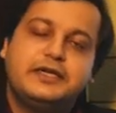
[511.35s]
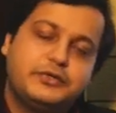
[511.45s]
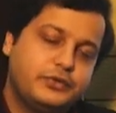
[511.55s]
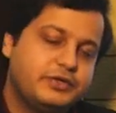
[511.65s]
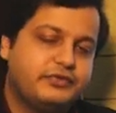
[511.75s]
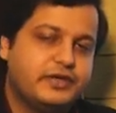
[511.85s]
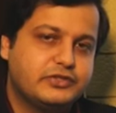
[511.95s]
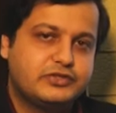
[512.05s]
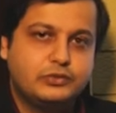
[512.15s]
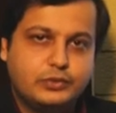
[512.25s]
to your fellow
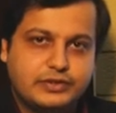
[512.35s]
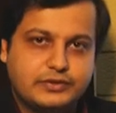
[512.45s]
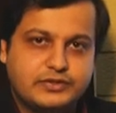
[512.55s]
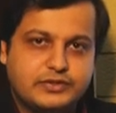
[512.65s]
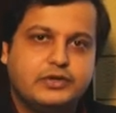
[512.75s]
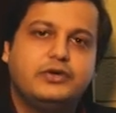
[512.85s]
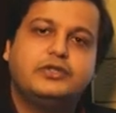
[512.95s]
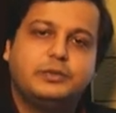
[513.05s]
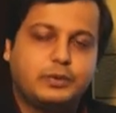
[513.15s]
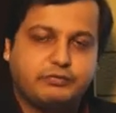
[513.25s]
students or
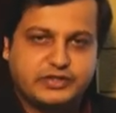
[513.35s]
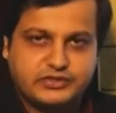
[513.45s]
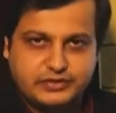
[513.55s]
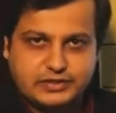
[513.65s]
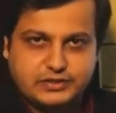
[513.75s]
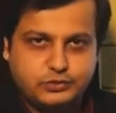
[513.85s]
the professionals,